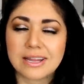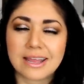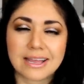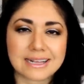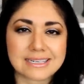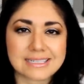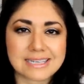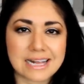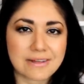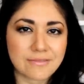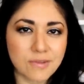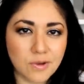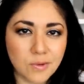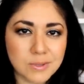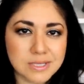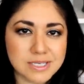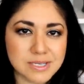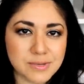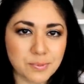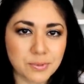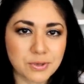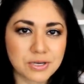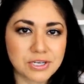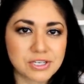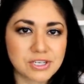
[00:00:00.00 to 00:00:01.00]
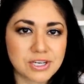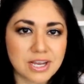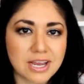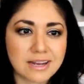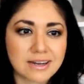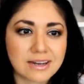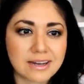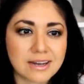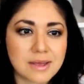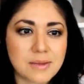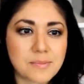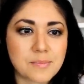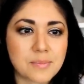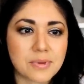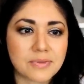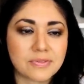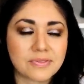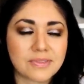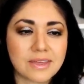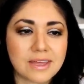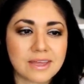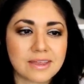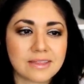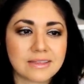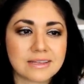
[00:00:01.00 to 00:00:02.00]
Like I said, I've always appreciated it,
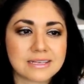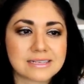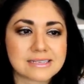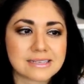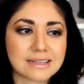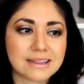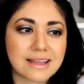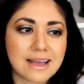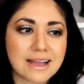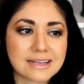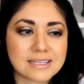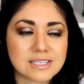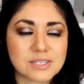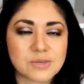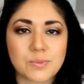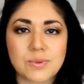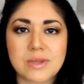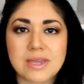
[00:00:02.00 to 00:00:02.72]
but then this last